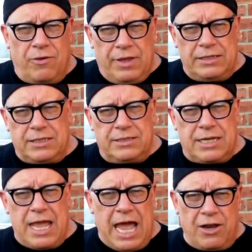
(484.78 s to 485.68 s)
of this is
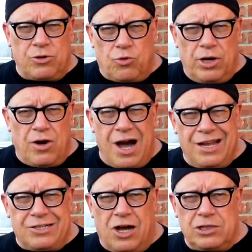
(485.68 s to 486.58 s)
how to grill
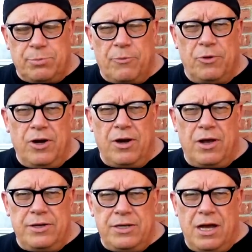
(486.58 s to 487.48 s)
hot dogs, but we're
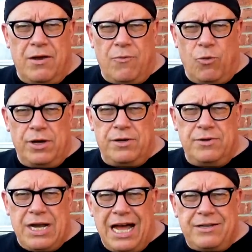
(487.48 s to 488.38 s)
we're
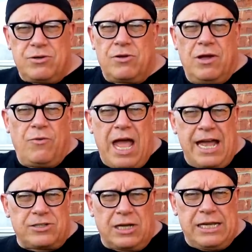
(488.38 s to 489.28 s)
not
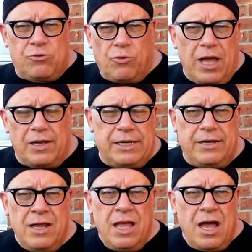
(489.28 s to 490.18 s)
actually
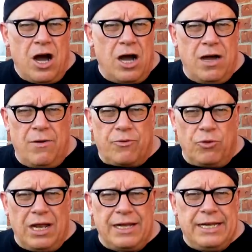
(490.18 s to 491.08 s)
grilling
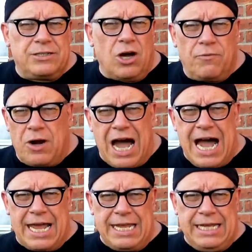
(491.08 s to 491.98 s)
grilling is over
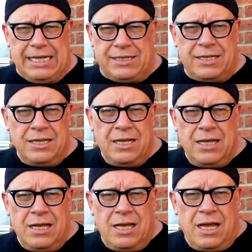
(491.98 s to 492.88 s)
high heat.
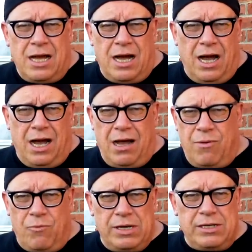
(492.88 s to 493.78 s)

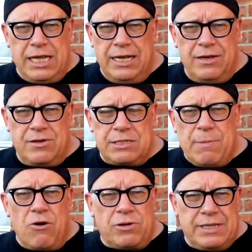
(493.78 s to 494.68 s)
Uh, when you get into
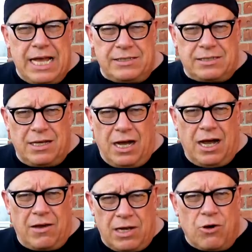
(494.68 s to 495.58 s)
smoking, that's
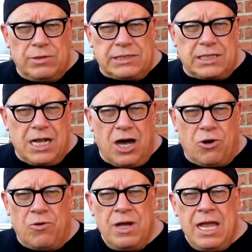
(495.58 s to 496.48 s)
uh, low and
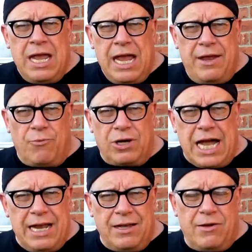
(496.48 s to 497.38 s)
slow. And we're
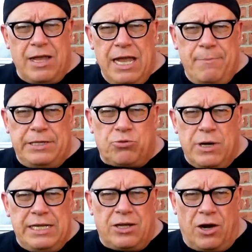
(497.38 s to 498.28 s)
kind of in
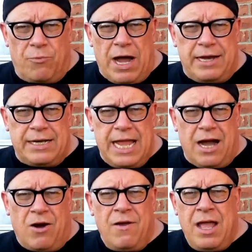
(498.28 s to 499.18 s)
between there right
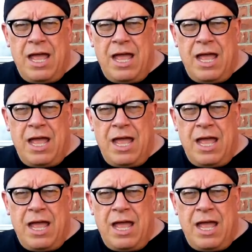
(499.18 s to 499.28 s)
now.